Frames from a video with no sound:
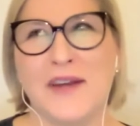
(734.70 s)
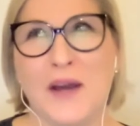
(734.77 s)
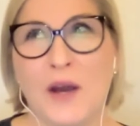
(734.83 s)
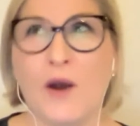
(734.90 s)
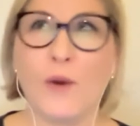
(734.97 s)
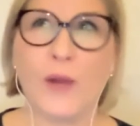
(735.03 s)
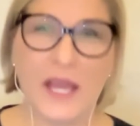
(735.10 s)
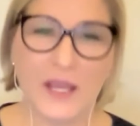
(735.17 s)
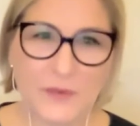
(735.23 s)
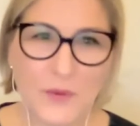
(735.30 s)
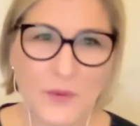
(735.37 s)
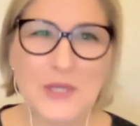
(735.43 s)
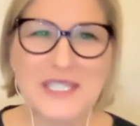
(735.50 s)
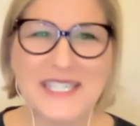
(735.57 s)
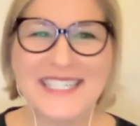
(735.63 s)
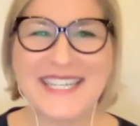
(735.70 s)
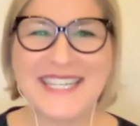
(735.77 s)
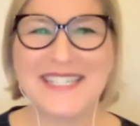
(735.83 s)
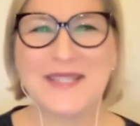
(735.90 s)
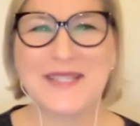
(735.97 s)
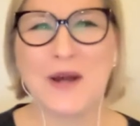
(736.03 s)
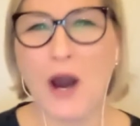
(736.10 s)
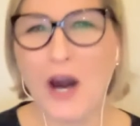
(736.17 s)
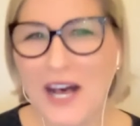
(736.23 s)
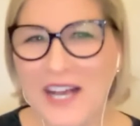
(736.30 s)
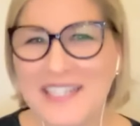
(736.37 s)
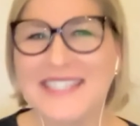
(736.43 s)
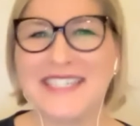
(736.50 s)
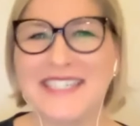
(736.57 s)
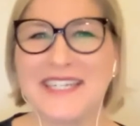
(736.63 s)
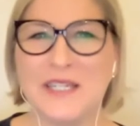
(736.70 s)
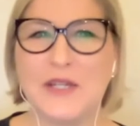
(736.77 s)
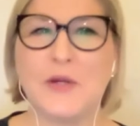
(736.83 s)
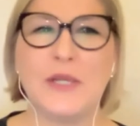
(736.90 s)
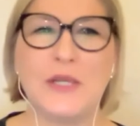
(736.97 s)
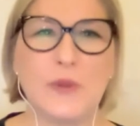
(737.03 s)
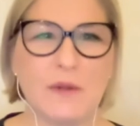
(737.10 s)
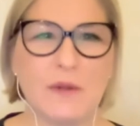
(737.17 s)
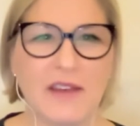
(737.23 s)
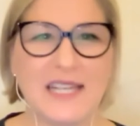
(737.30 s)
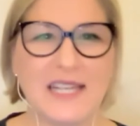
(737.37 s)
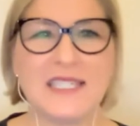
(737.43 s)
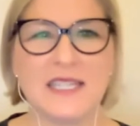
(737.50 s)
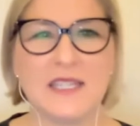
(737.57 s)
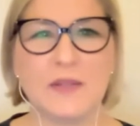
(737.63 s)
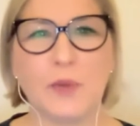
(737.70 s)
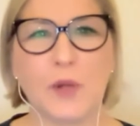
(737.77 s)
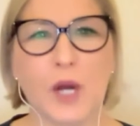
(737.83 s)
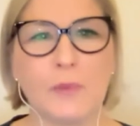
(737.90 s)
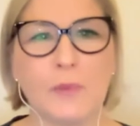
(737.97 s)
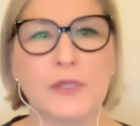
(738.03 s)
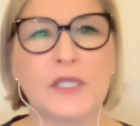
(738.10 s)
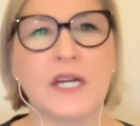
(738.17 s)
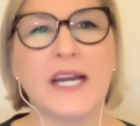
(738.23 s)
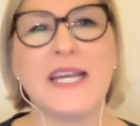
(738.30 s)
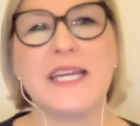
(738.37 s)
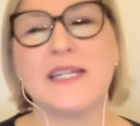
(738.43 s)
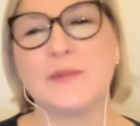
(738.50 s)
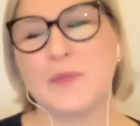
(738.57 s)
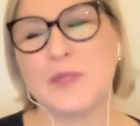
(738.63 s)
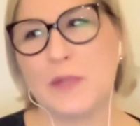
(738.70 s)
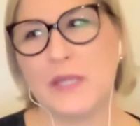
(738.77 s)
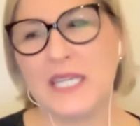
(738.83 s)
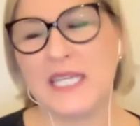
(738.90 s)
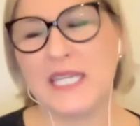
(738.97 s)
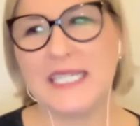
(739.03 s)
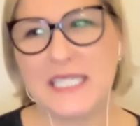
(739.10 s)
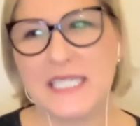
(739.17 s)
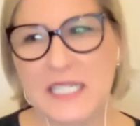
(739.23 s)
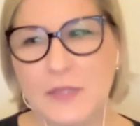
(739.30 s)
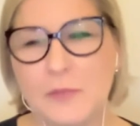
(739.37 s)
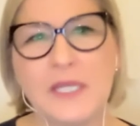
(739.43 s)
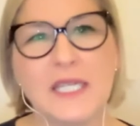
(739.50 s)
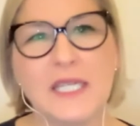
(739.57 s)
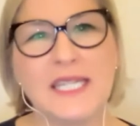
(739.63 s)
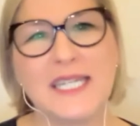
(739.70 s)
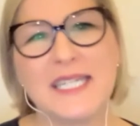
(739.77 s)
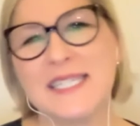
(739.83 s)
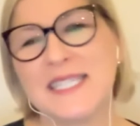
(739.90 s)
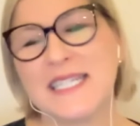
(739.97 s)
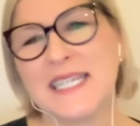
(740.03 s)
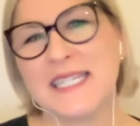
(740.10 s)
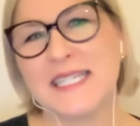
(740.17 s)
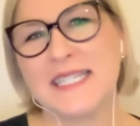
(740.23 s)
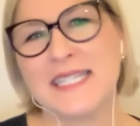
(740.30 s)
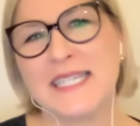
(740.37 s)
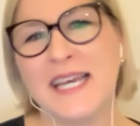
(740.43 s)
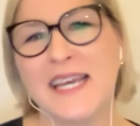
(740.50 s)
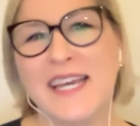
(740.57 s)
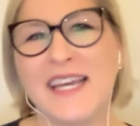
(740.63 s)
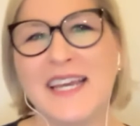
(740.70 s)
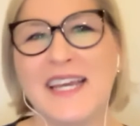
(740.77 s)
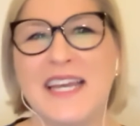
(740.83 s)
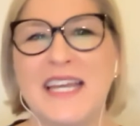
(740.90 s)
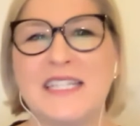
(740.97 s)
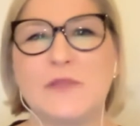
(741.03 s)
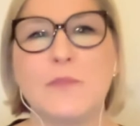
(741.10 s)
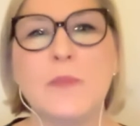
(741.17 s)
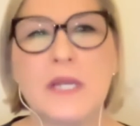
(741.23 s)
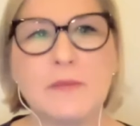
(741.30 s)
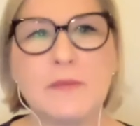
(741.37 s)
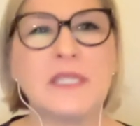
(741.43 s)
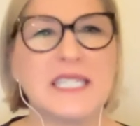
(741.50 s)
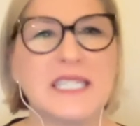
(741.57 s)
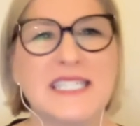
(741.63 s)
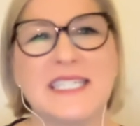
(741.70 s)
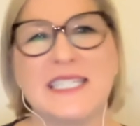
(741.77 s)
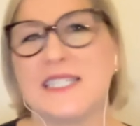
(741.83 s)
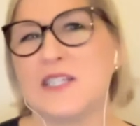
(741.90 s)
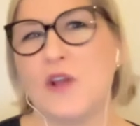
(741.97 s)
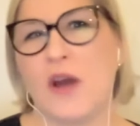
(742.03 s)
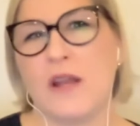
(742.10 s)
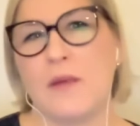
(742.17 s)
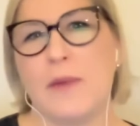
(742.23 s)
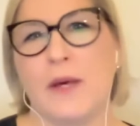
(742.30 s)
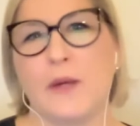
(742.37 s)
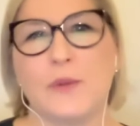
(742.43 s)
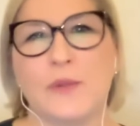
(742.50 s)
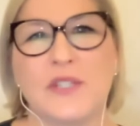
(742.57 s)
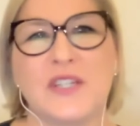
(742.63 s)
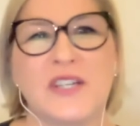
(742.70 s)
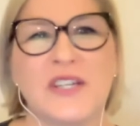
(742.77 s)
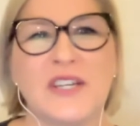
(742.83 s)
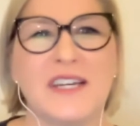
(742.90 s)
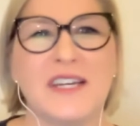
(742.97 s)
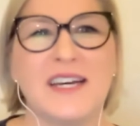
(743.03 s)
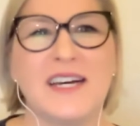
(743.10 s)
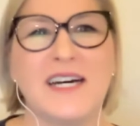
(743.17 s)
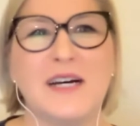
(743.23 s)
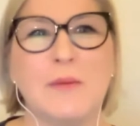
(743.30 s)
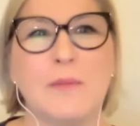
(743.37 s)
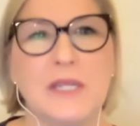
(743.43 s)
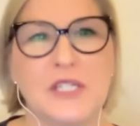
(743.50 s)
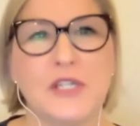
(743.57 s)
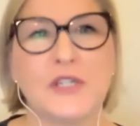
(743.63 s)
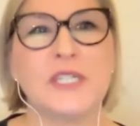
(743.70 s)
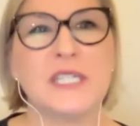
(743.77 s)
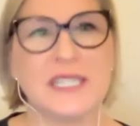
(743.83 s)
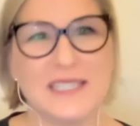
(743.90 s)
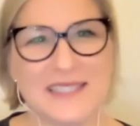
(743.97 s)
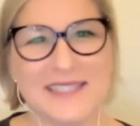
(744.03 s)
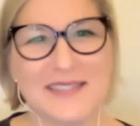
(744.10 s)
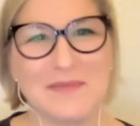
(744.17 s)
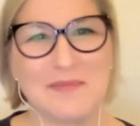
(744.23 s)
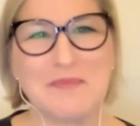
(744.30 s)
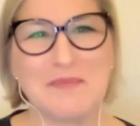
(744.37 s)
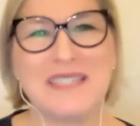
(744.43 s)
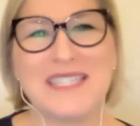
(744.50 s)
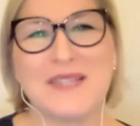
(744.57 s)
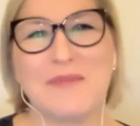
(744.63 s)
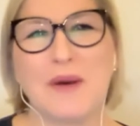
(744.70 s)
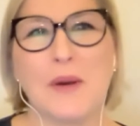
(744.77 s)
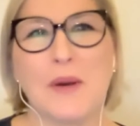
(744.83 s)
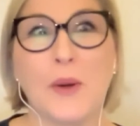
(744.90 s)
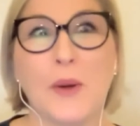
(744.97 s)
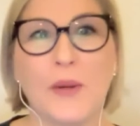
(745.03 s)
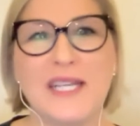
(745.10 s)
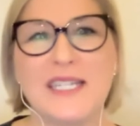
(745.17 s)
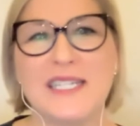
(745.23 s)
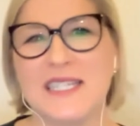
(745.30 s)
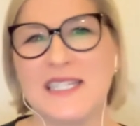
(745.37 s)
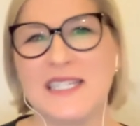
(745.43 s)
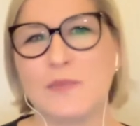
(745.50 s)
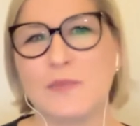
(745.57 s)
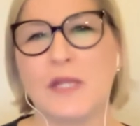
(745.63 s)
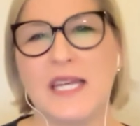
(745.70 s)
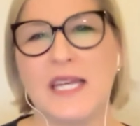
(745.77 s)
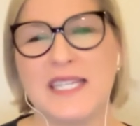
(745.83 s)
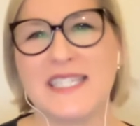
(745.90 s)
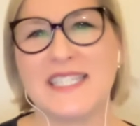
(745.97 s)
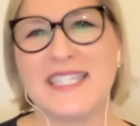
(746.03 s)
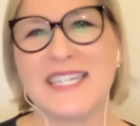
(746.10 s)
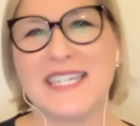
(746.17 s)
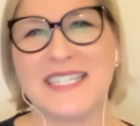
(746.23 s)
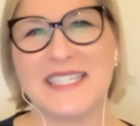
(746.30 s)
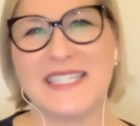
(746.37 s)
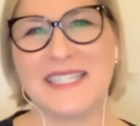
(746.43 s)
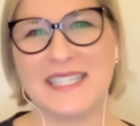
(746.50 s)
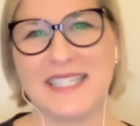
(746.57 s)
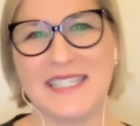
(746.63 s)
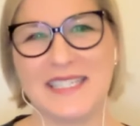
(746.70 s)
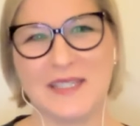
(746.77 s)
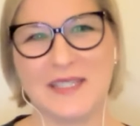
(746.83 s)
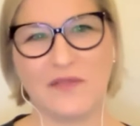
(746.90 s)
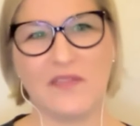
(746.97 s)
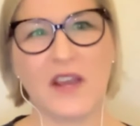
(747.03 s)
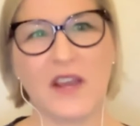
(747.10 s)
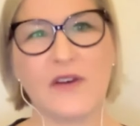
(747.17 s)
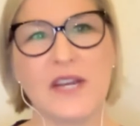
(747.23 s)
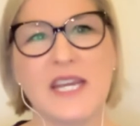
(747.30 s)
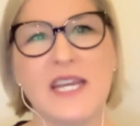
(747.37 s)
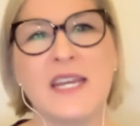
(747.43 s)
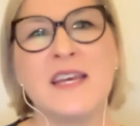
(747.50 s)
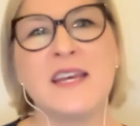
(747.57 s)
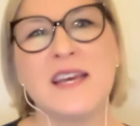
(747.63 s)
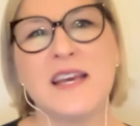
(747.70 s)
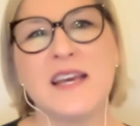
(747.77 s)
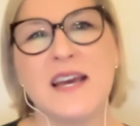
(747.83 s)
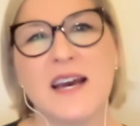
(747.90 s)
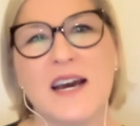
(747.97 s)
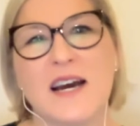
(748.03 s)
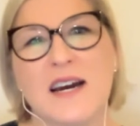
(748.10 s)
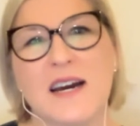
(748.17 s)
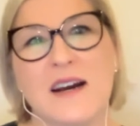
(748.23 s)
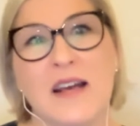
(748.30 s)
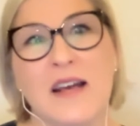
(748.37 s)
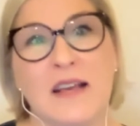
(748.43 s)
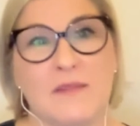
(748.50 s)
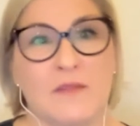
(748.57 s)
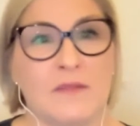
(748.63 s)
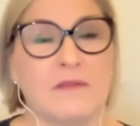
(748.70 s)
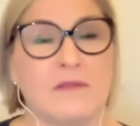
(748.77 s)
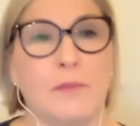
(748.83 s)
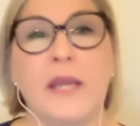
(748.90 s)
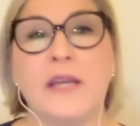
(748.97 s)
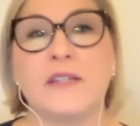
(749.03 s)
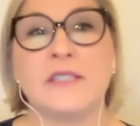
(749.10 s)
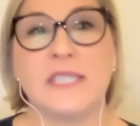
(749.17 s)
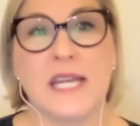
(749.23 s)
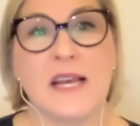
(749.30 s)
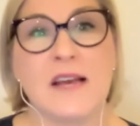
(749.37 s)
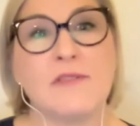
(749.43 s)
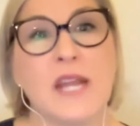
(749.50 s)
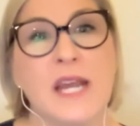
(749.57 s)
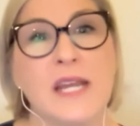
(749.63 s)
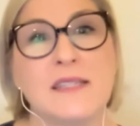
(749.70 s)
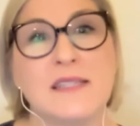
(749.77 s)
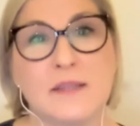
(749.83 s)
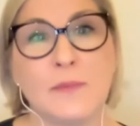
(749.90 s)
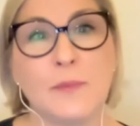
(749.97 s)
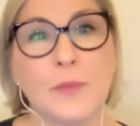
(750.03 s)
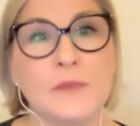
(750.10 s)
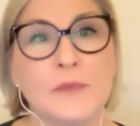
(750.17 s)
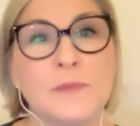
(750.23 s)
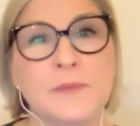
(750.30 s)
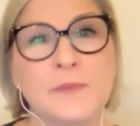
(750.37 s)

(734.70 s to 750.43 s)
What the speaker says: okay. Of course, it does cost, and you invest in the proper items, but the idea being that it's minimalist. It's not about materialism. It's about going to this place that is very pared down and simple.